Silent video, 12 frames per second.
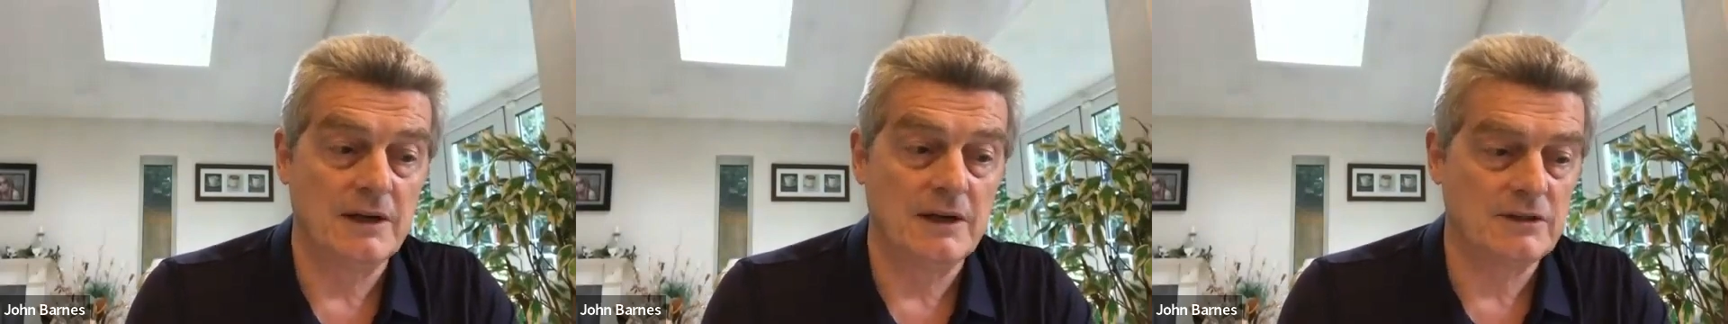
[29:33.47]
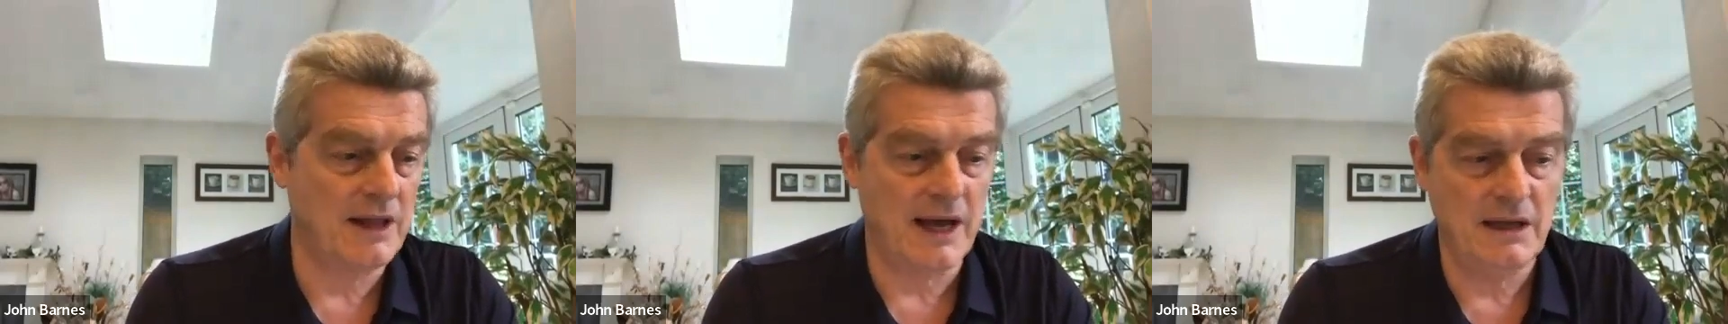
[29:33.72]

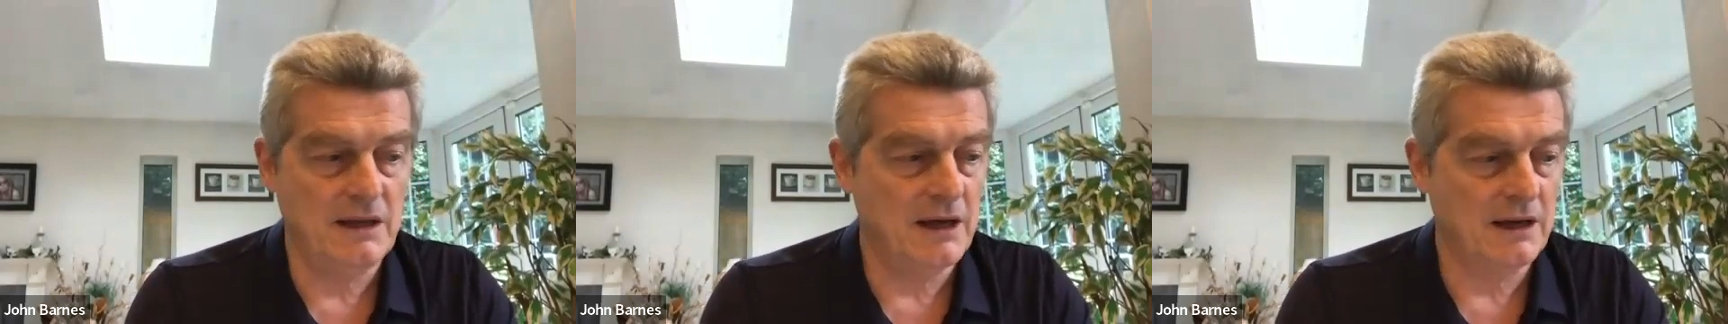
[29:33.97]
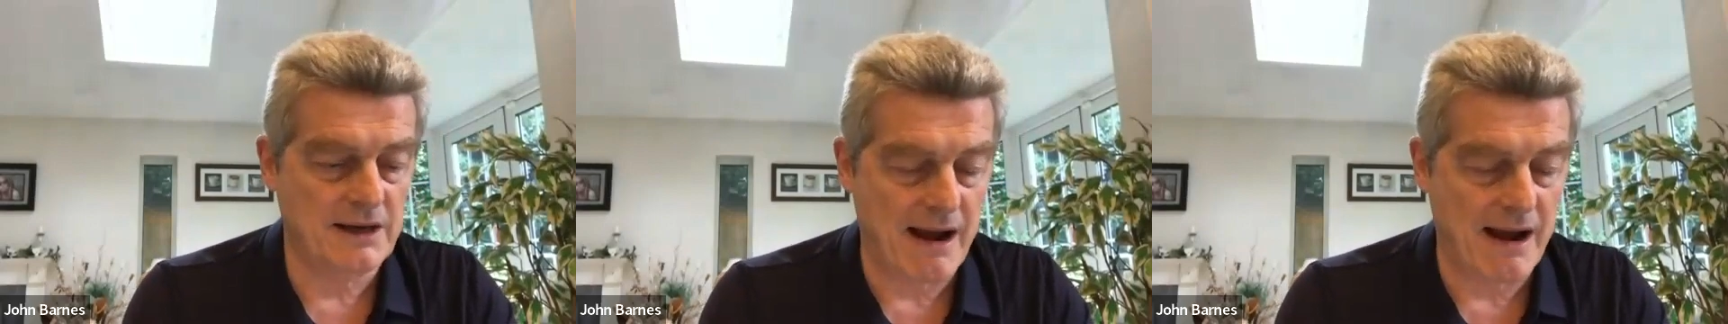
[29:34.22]
So they
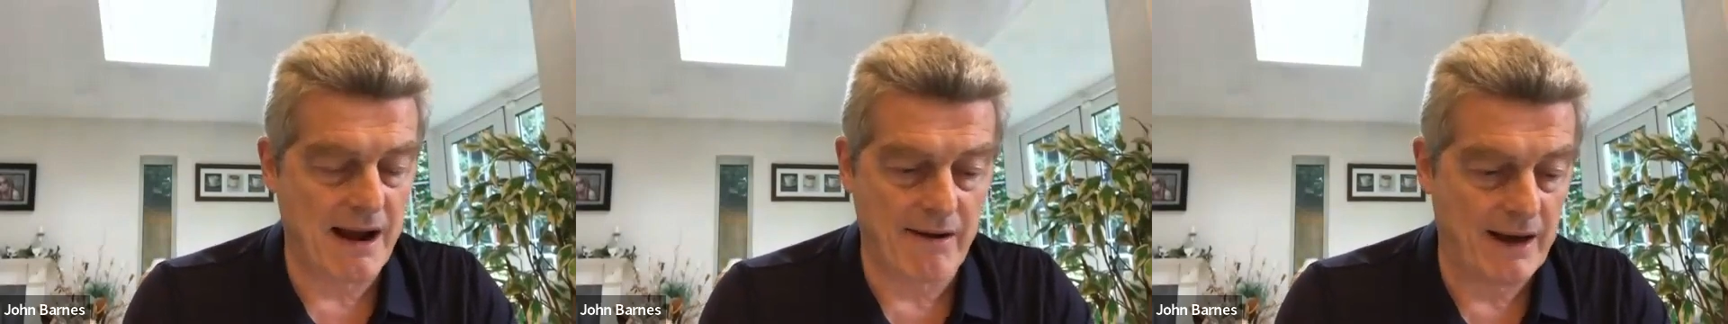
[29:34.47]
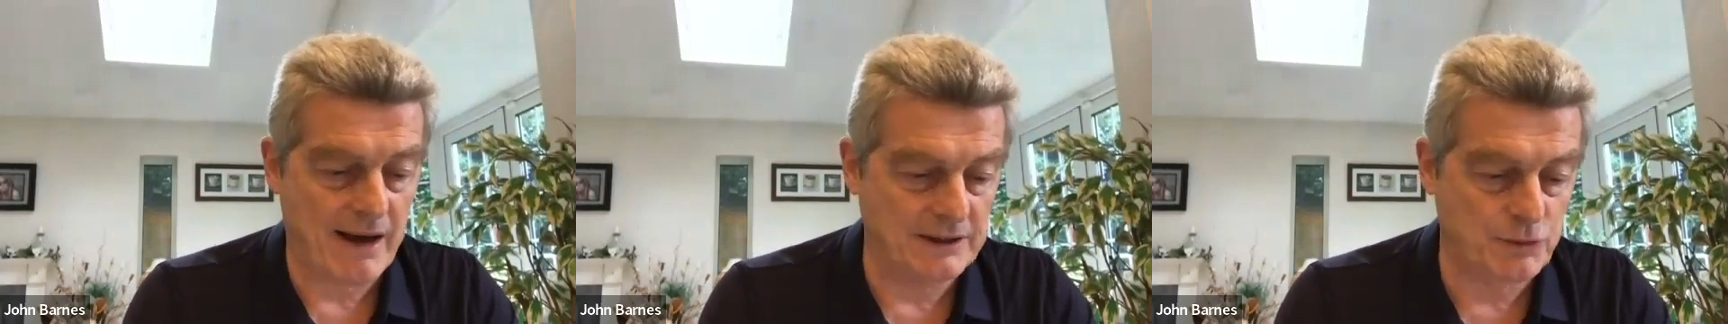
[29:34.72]
can carry
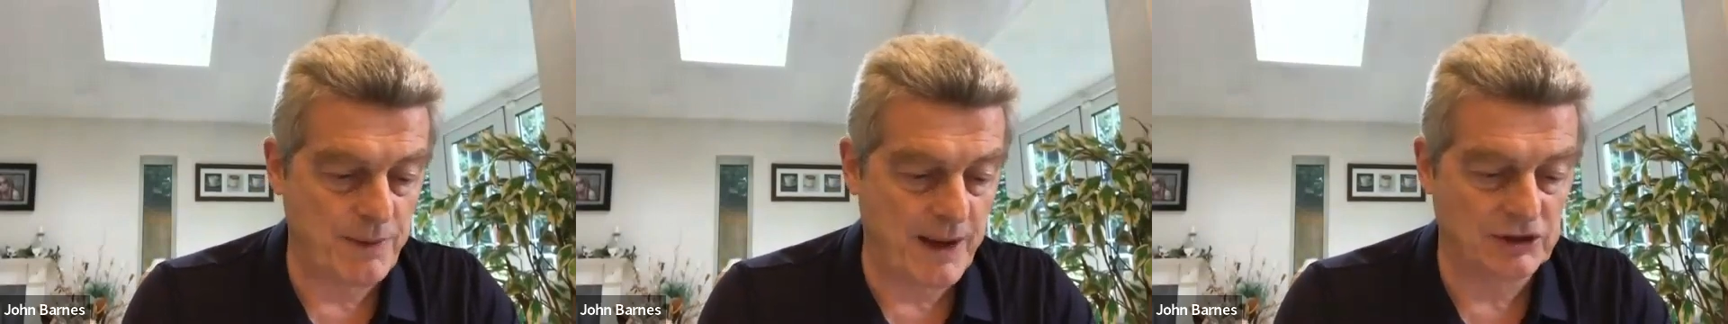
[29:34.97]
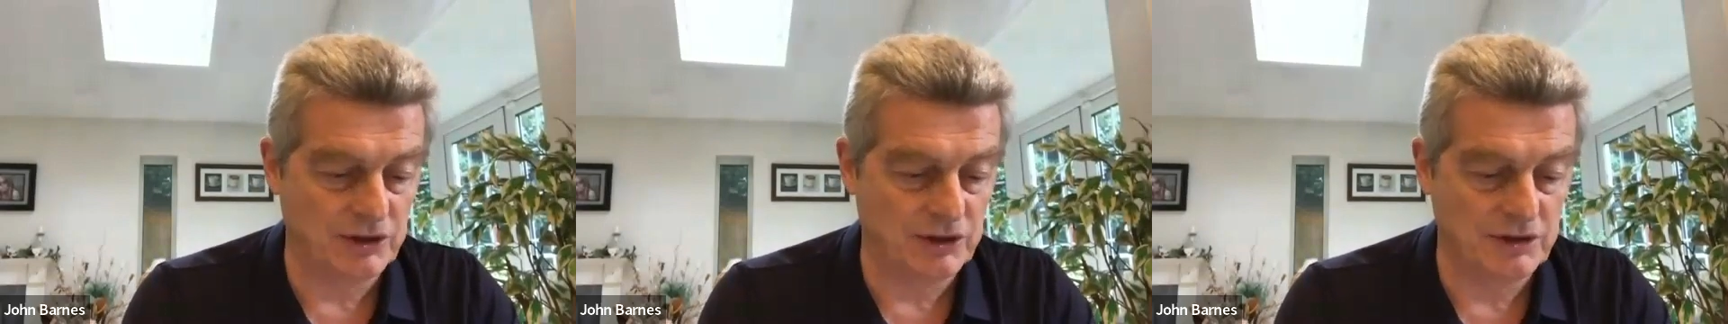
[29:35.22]
out
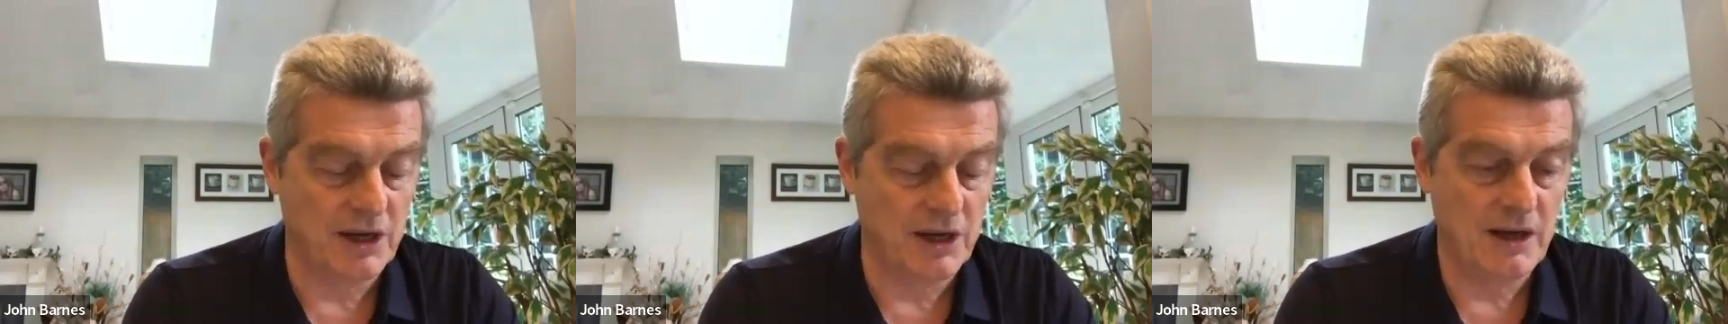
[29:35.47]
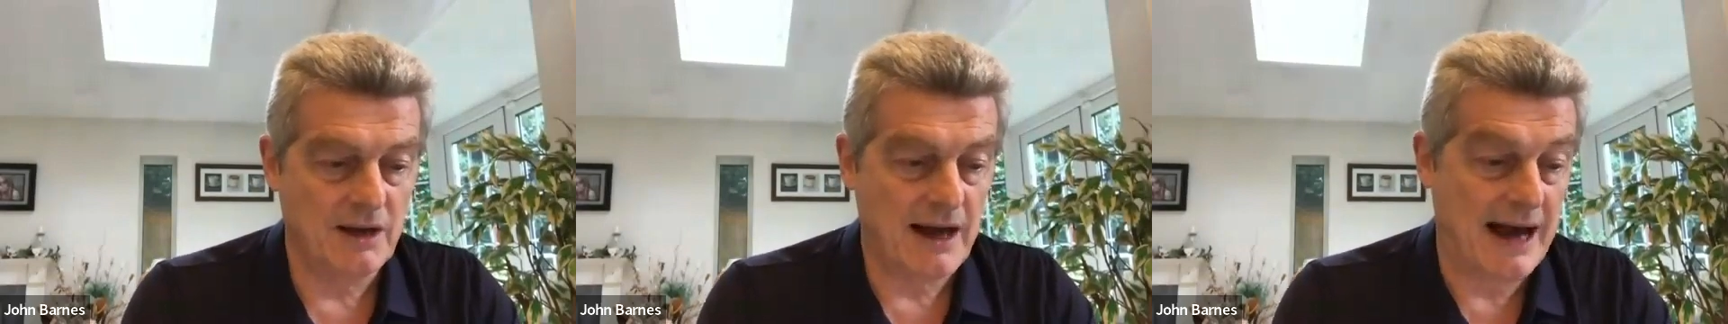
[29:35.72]

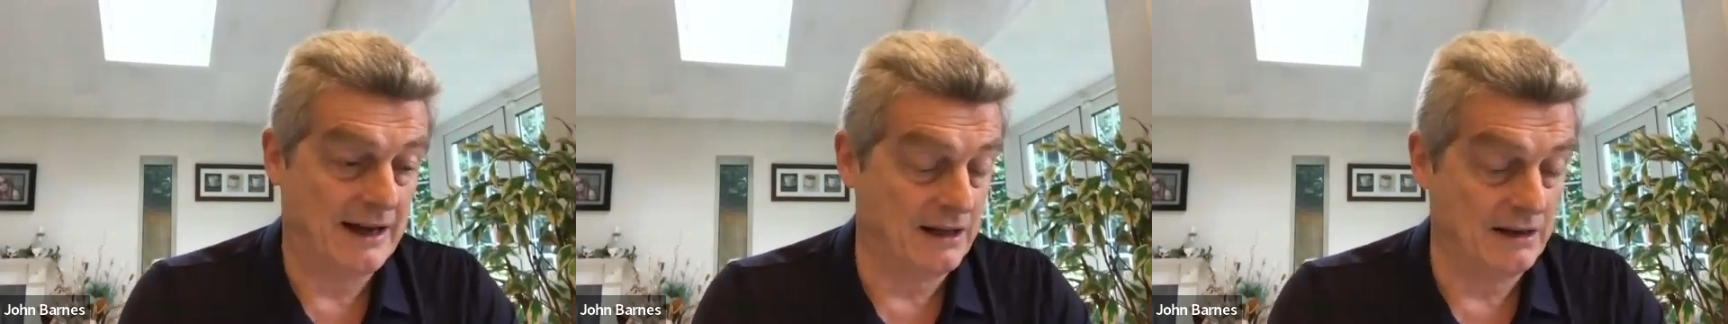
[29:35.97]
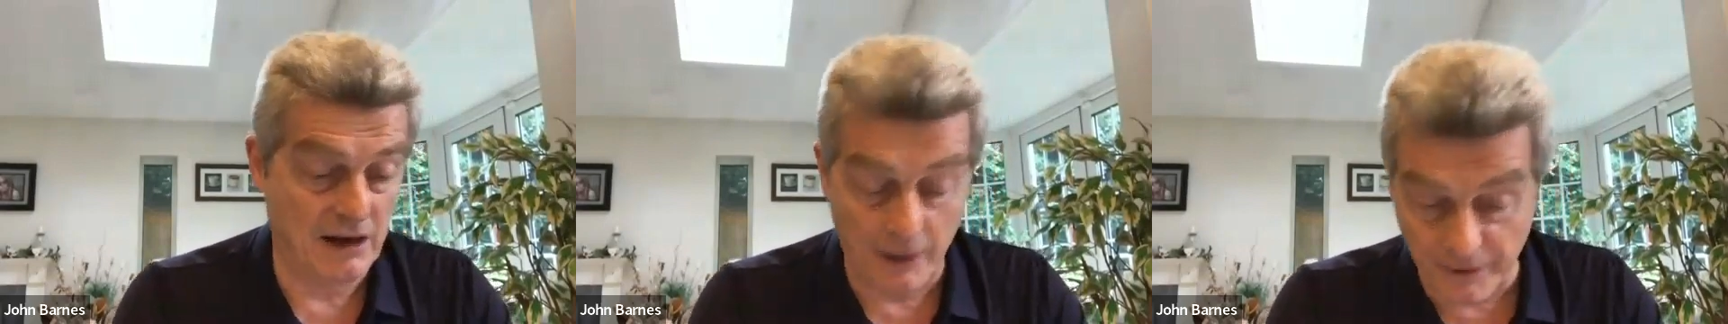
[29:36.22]
inspections at
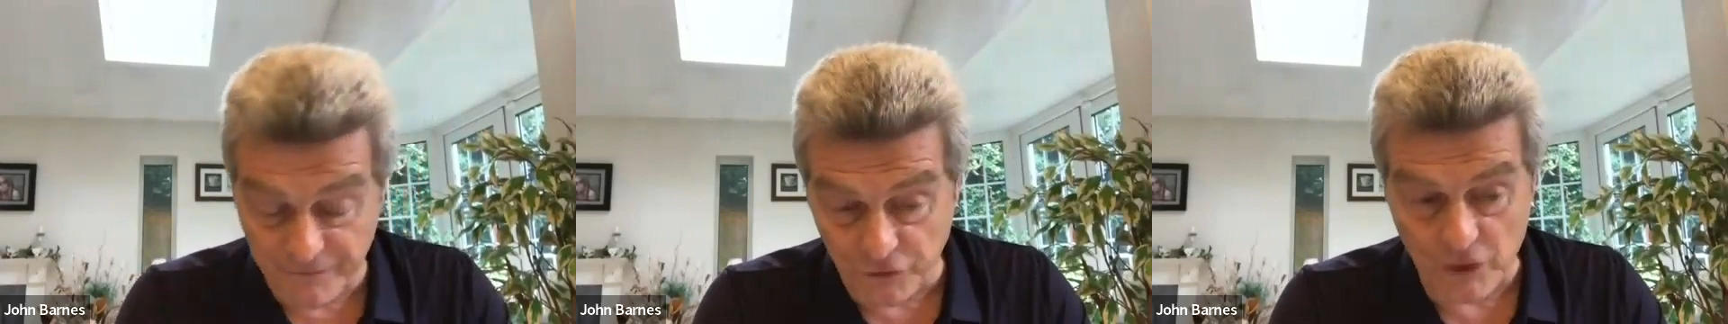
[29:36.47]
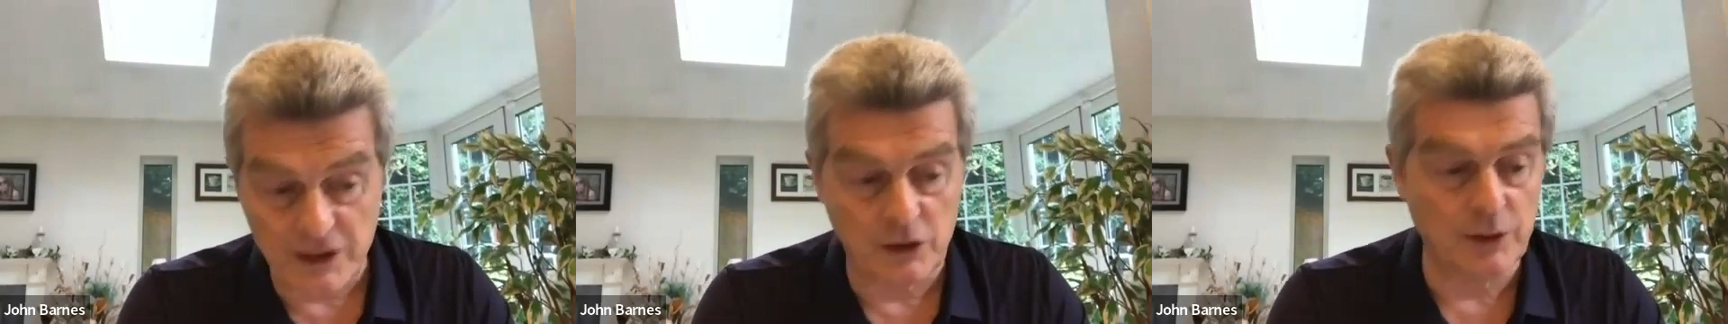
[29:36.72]
a lower
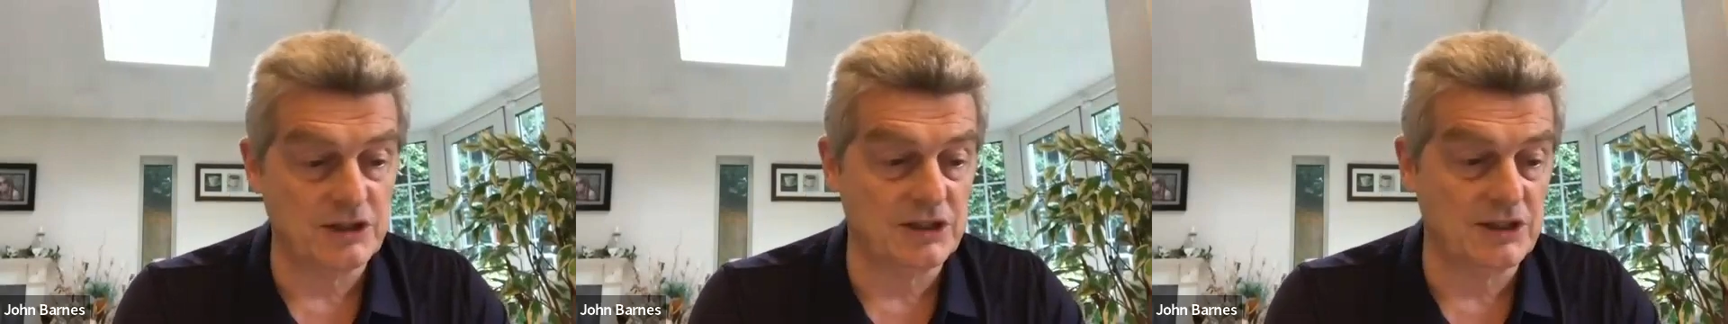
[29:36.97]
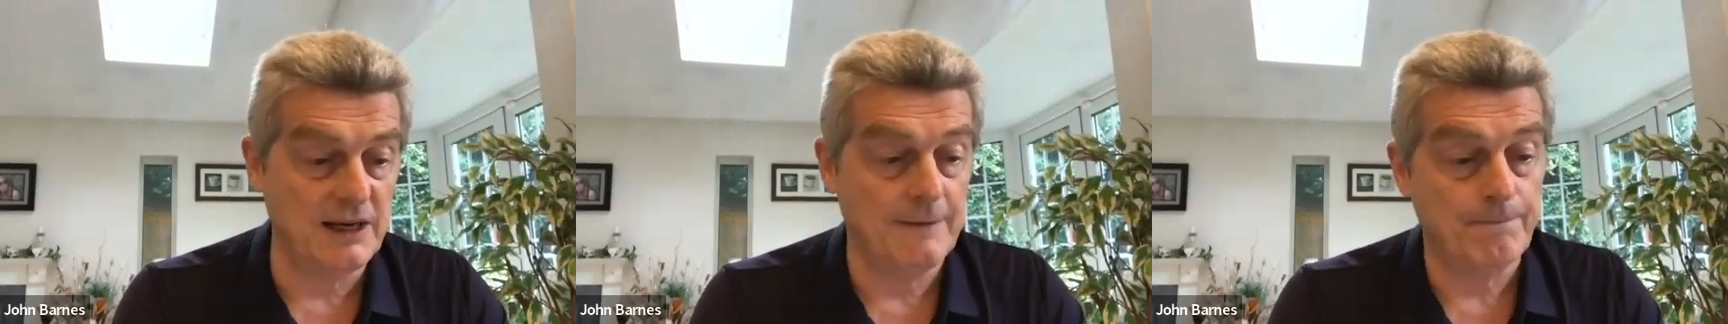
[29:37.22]

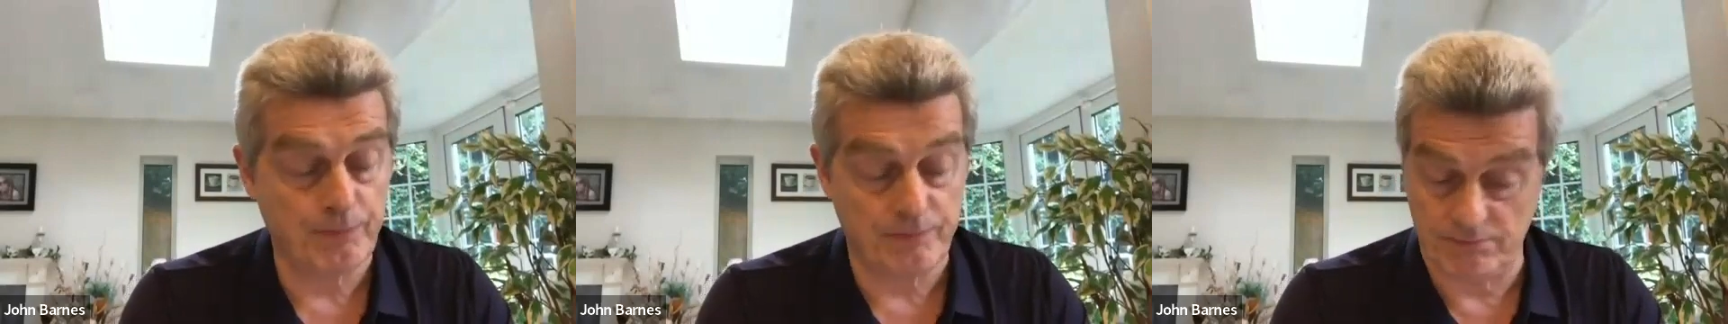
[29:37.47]
frequency,